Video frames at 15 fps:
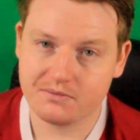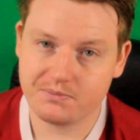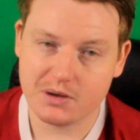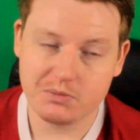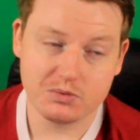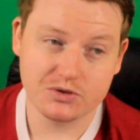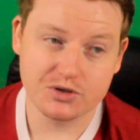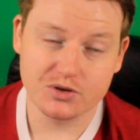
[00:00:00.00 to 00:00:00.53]

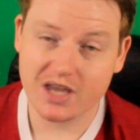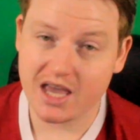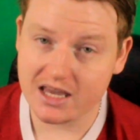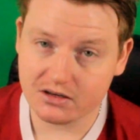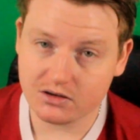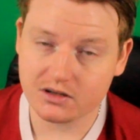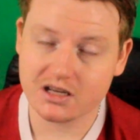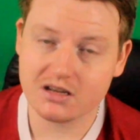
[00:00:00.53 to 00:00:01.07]
people too
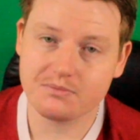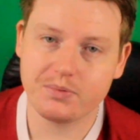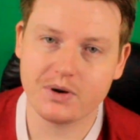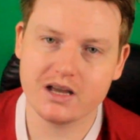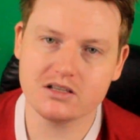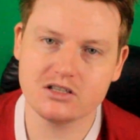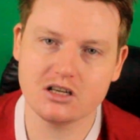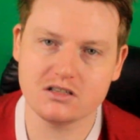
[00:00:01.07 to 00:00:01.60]
keen on it,
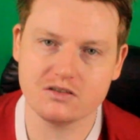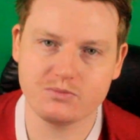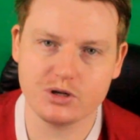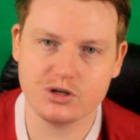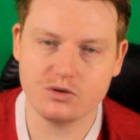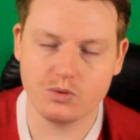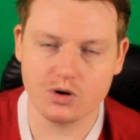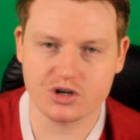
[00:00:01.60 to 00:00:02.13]
but in terms of
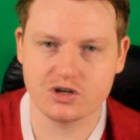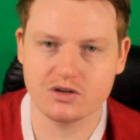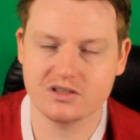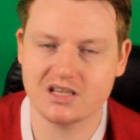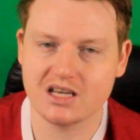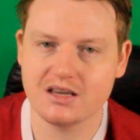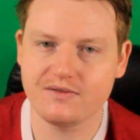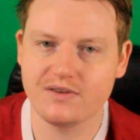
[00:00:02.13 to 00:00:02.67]
when you watch it on
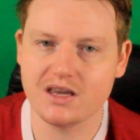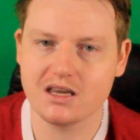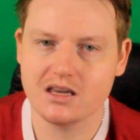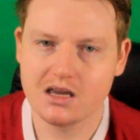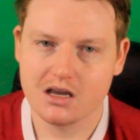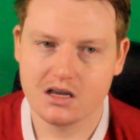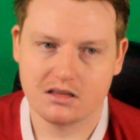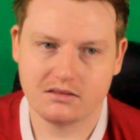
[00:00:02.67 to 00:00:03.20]

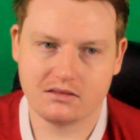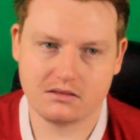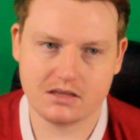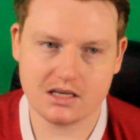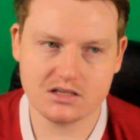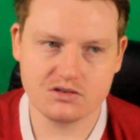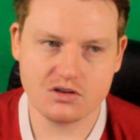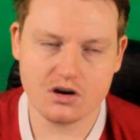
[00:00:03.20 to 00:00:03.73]
TV,
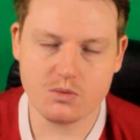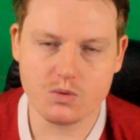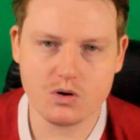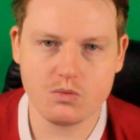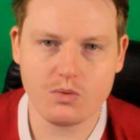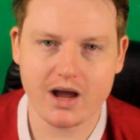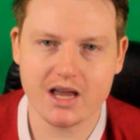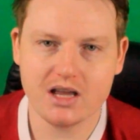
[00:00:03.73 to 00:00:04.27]
there's no
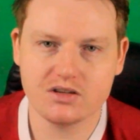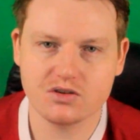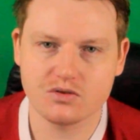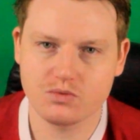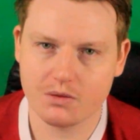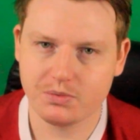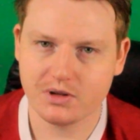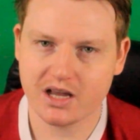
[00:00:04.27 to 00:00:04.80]
real way to
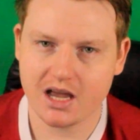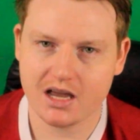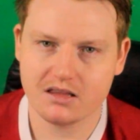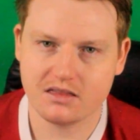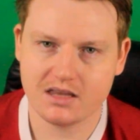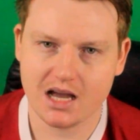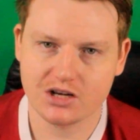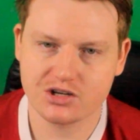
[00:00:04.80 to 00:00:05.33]

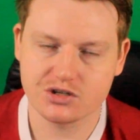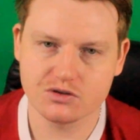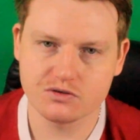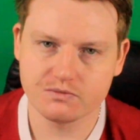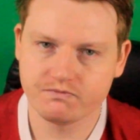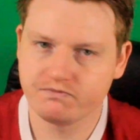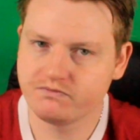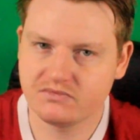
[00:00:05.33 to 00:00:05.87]
replicate the
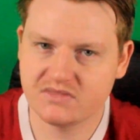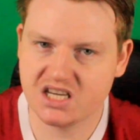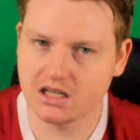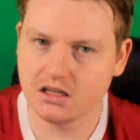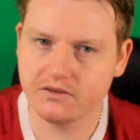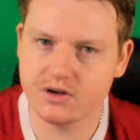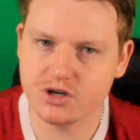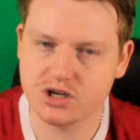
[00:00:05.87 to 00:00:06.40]
actual
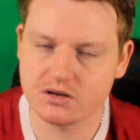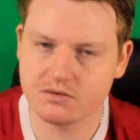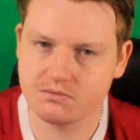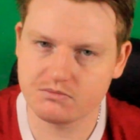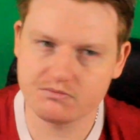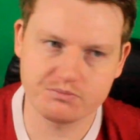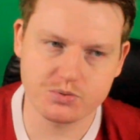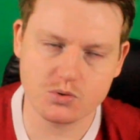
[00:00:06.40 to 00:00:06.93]

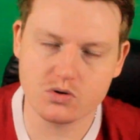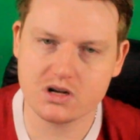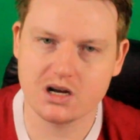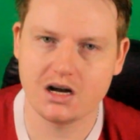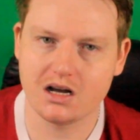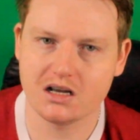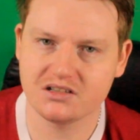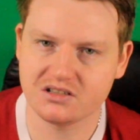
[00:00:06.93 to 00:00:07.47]
television
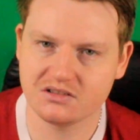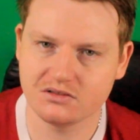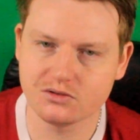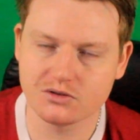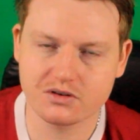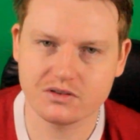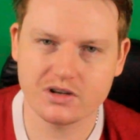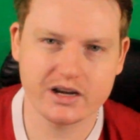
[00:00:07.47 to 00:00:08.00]
broadcast
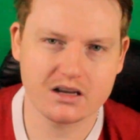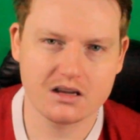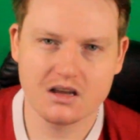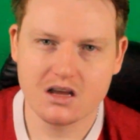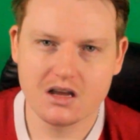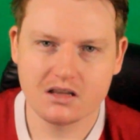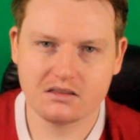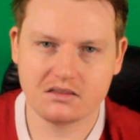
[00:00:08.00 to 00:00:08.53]
look. Like,
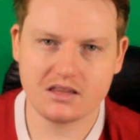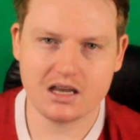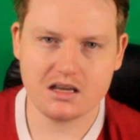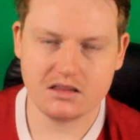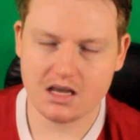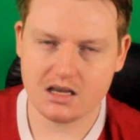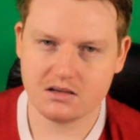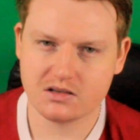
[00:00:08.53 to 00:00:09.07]

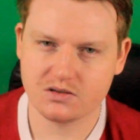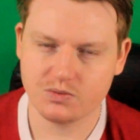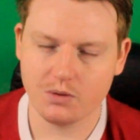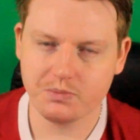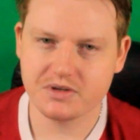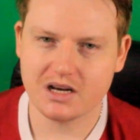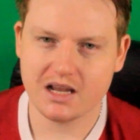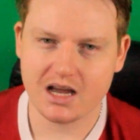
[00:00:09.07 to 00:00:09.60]
they
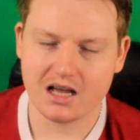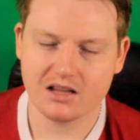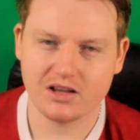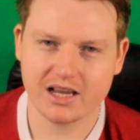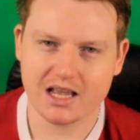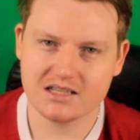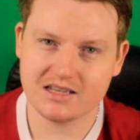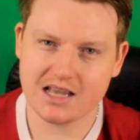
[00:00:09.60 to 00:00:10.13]
swapped it out.
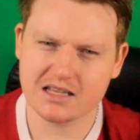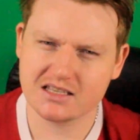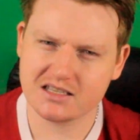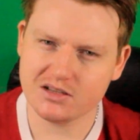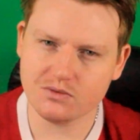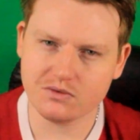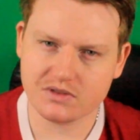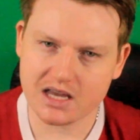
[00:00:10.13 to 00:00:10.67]
Like, it's
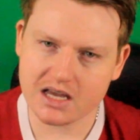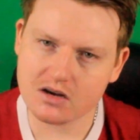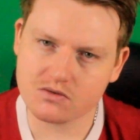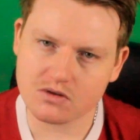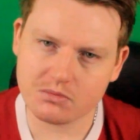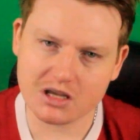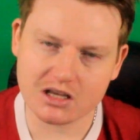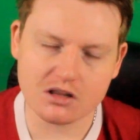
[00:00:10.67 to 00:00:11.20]
still there on
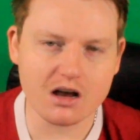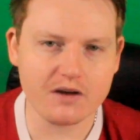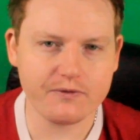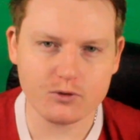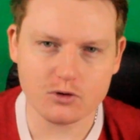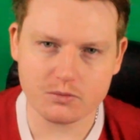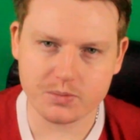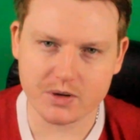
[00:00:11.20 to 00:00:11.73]
Rugby League Live
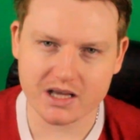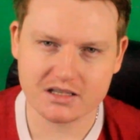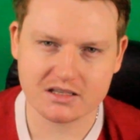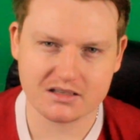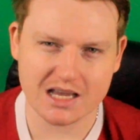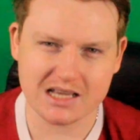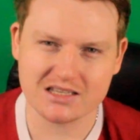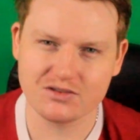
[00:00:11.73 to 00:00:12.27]
4,
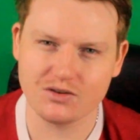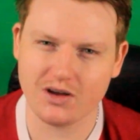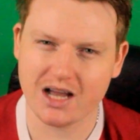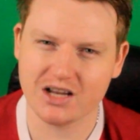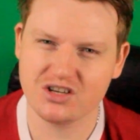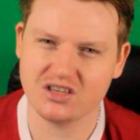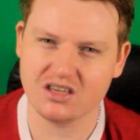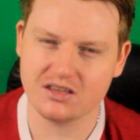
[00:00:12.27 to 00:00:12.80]
but it's not
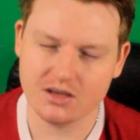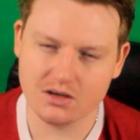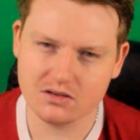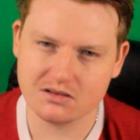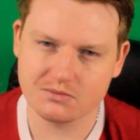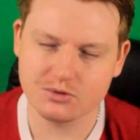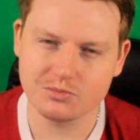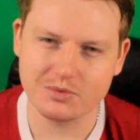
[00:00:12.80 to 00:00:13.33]
actually
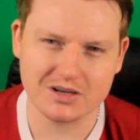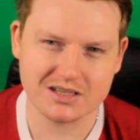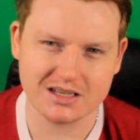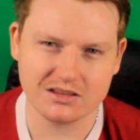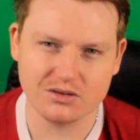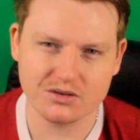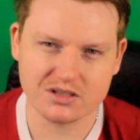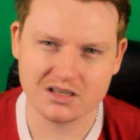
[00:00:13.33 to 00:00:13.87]
usable because
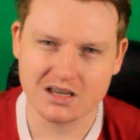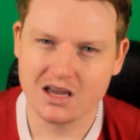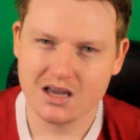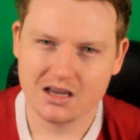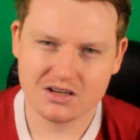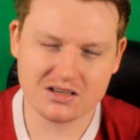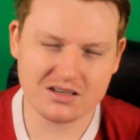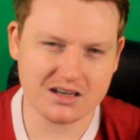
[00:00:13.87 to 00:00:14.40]
it looks
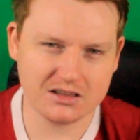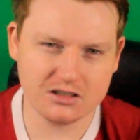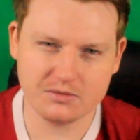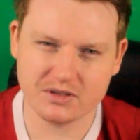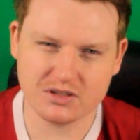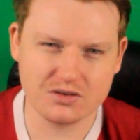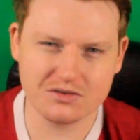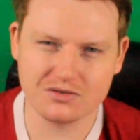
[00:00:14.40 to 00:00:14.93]
just like a
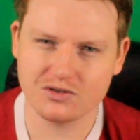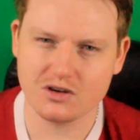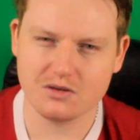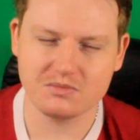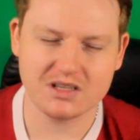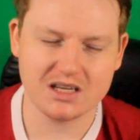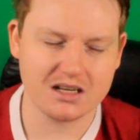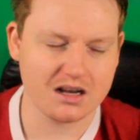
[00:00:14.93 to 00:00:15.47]
little bit too
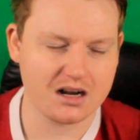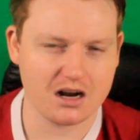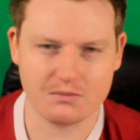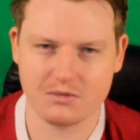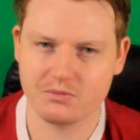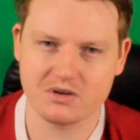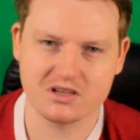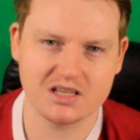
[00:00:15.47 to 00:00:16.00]
zoomed in. I can't
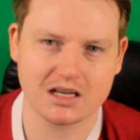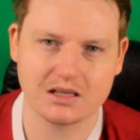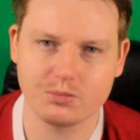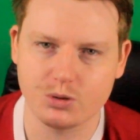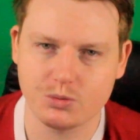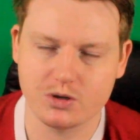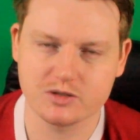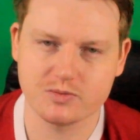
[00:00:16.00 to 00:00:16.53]
remember exactly
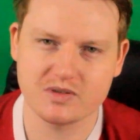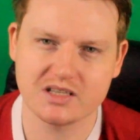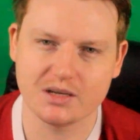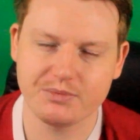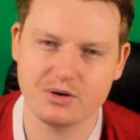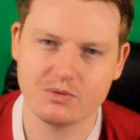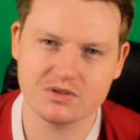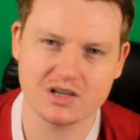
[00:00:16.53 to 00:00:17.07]
what it was, but
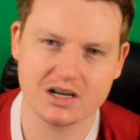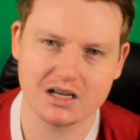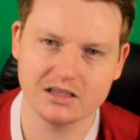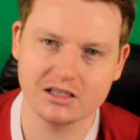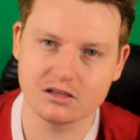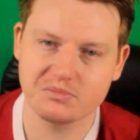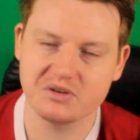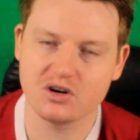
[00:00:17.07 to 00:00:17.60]
something was like a
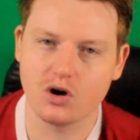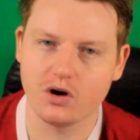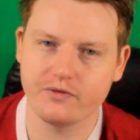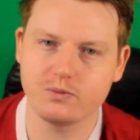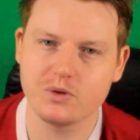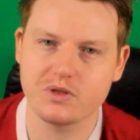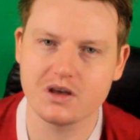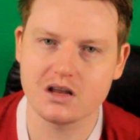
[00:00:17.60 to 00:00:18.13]
little bit
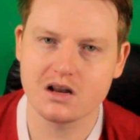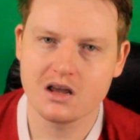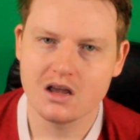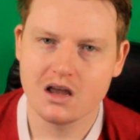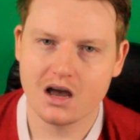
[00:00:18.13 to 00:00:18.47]
off with it.